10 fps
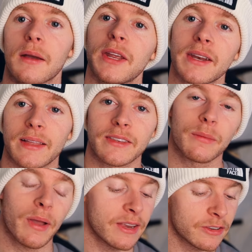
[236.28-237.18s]
Coming in at the
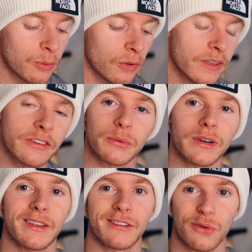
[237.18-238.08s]
number 8 spot, this one
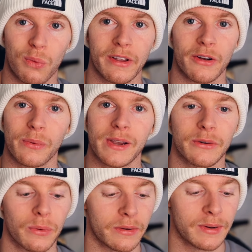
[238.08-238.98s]
is quite a weird
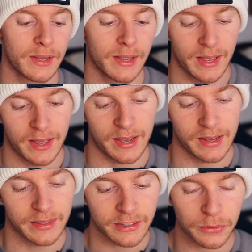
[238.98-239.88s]
one.
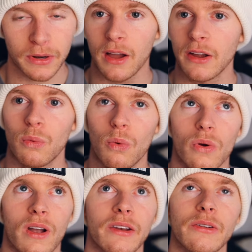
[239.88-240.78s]
Uh, this one I wore
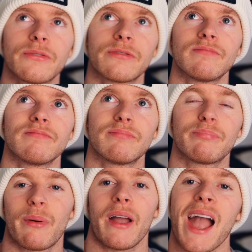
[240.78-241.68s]
kind of
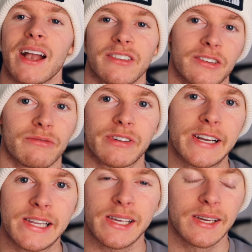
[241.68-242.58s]
by accident,
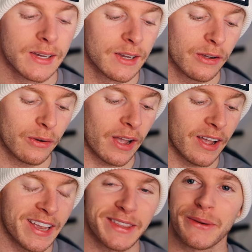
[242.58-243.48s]
really, uh,
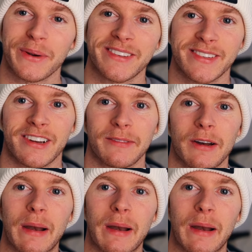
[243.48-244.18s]
in the wintertime. I